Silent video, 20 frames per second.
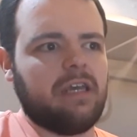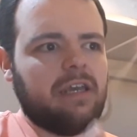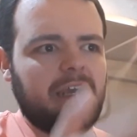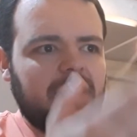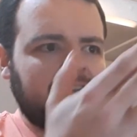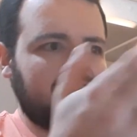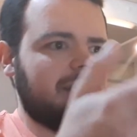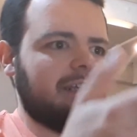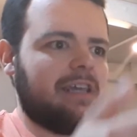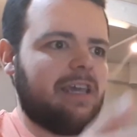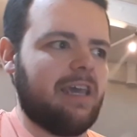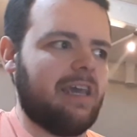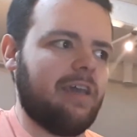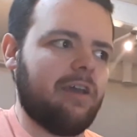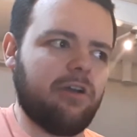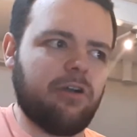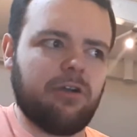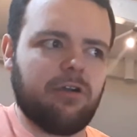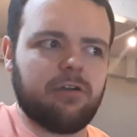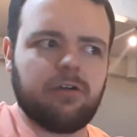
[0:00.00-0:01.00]

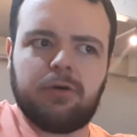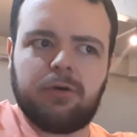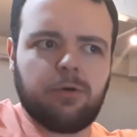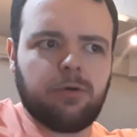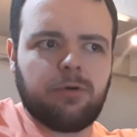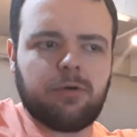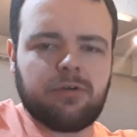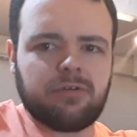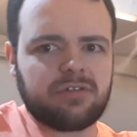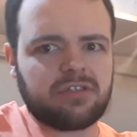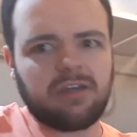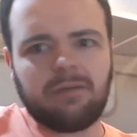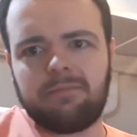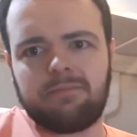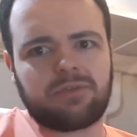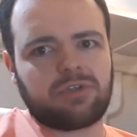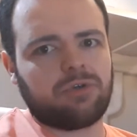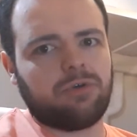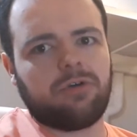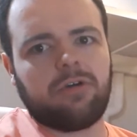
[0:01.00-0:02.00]
indicator or
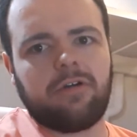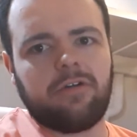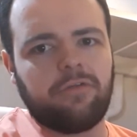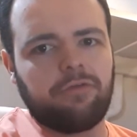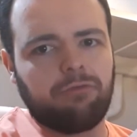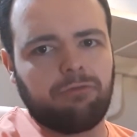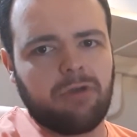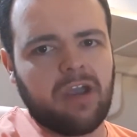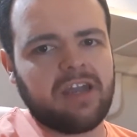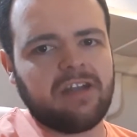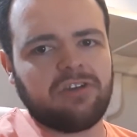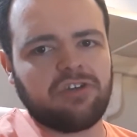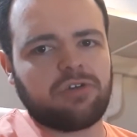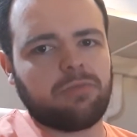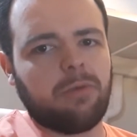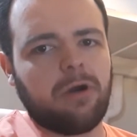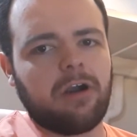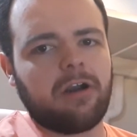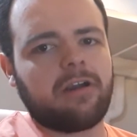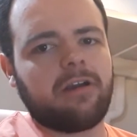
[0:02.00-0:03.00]
some sort of range
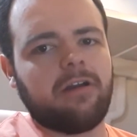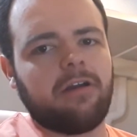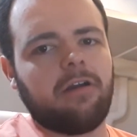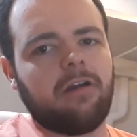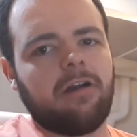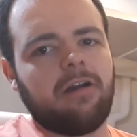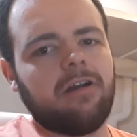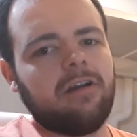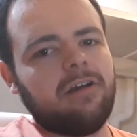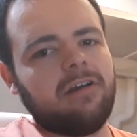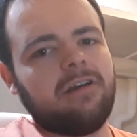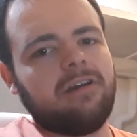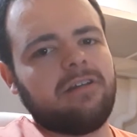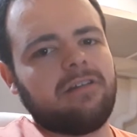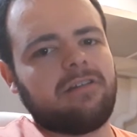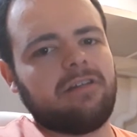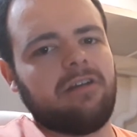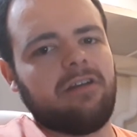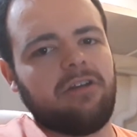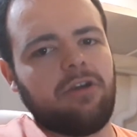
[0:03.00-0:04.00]
marker
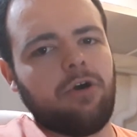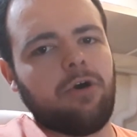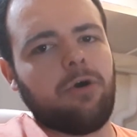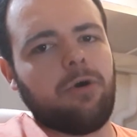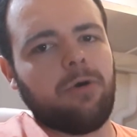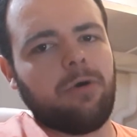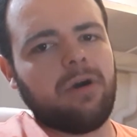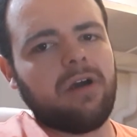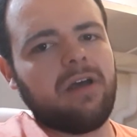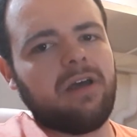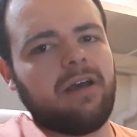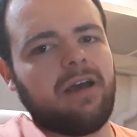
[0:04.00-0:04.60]
to know,